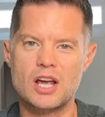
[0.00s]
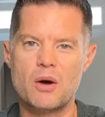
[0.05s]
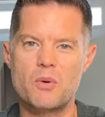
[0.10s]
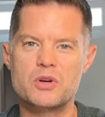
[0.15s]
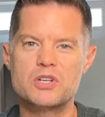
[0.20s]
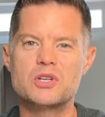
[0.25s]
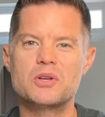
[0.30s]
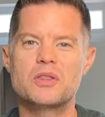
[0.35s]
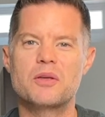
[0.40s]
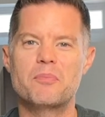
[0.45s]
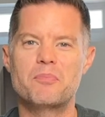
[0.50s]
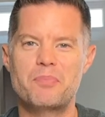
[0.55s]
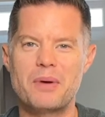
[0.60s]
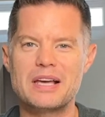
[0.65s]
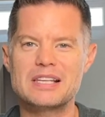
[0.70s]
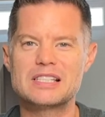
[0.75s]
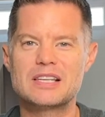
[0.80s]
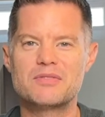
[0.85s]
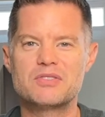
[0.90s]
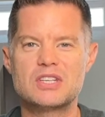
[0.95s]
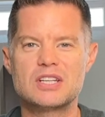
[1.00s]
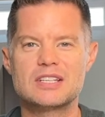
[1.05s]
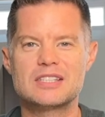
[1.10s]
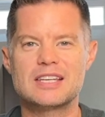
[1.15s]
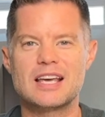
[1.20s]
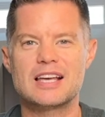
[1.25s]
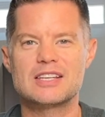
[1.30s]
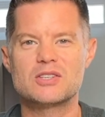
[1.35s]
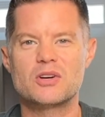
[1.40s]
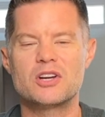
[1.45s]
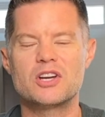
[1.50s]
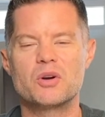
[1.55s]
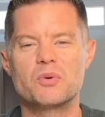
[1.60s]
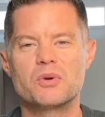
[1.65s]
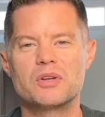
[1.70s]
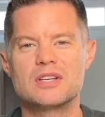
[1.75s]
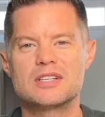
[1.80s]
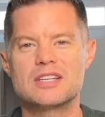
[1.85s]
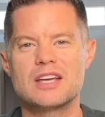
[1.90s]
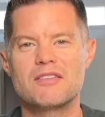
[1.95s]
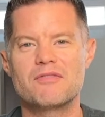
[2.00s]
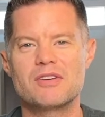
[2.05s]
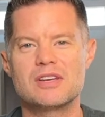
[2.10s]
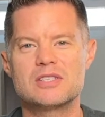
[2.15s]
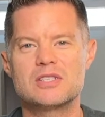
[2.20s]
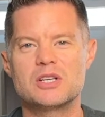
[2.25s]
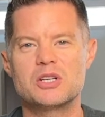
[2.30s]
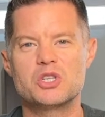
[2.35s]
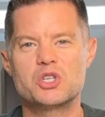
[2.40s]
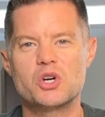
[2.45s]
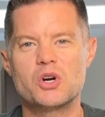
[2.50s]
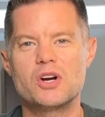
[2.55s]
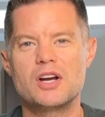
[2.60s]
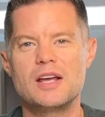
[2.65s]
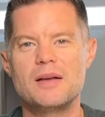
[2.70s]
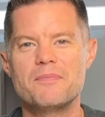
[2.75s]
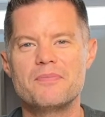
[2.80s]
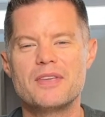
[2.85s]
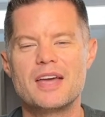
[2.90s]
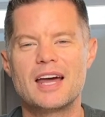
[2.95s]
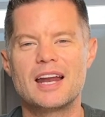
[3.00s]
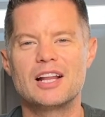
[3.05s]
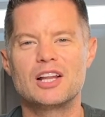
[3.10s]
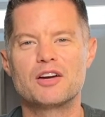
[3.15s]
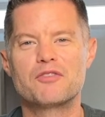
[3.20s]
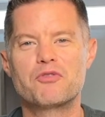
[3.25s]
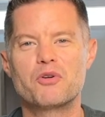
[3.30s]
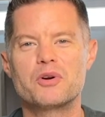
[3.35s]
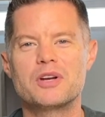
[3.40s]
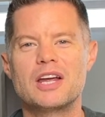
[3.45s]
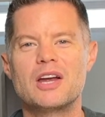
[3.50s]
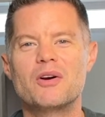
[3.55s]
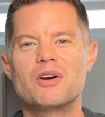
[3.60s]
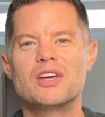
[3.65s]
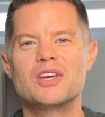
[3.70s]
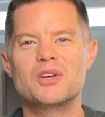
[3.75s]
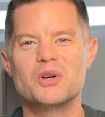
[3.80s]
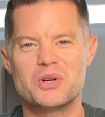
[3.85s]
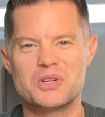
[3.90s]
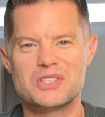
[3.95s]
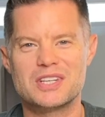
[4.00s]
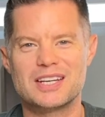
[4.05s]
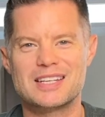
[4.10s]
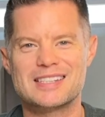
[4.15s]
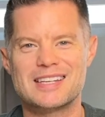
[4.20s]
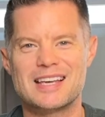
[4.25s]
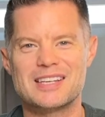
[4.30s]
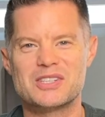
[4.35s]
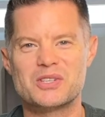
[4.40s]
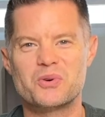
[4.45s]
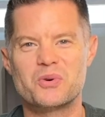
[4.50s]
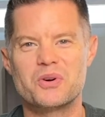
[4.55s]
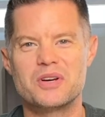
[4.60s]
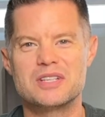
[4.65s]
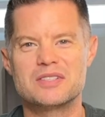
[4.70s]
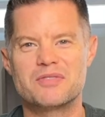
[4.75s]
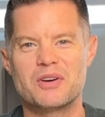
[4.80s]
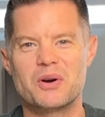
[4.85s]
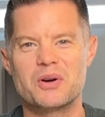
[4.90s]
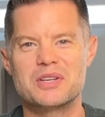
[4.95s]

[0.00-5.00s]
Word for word: I wish you the best of success on your real estate investing journey, and I look forward to hearing your success stories very